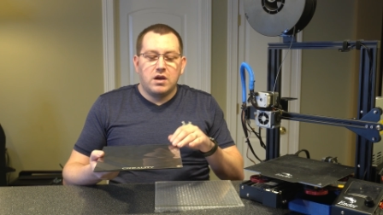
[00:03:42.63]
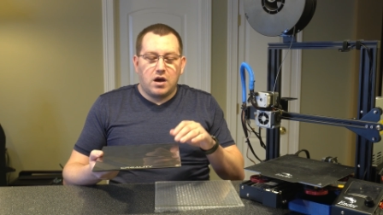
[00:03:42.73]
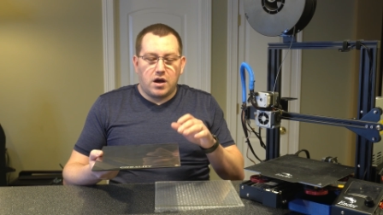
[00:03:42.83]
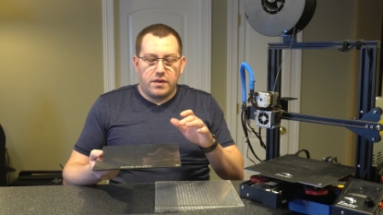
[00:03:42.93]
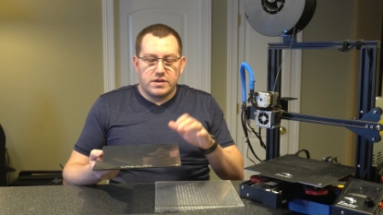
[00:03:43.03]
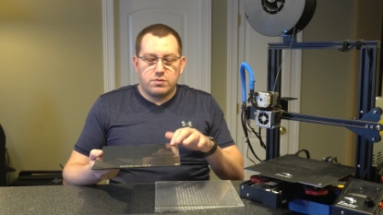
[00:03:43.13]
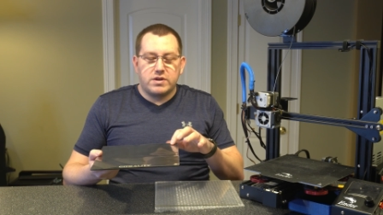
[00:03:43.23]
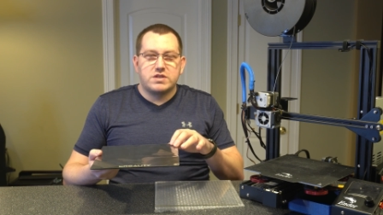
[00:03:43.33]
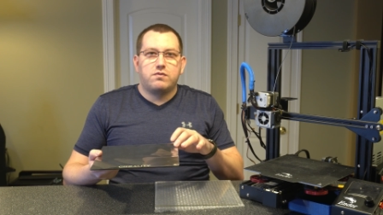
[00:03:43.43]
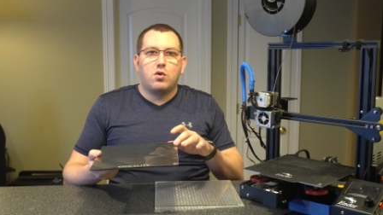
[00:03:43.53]
Uh, this one
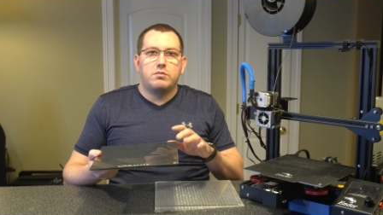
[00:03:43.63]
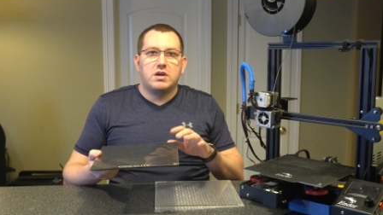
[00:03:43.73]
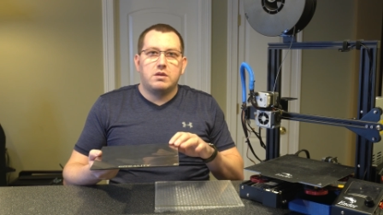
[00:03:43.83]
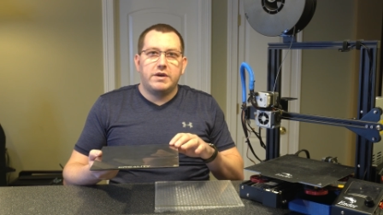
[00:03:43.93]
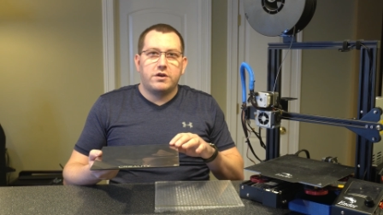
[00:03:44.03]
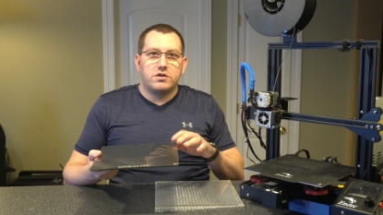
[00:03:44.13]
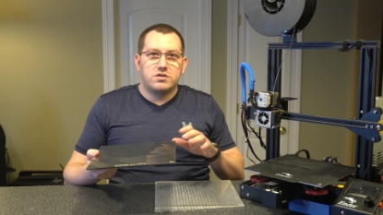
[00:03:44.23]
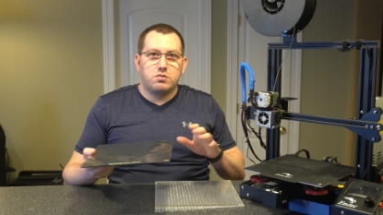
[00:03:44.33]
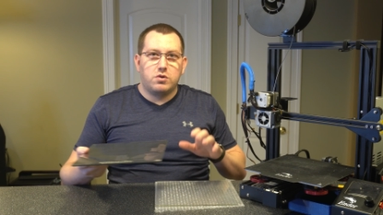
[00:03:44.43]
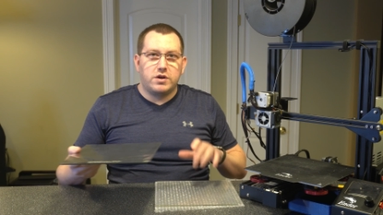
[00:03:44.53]
is four millimeters, where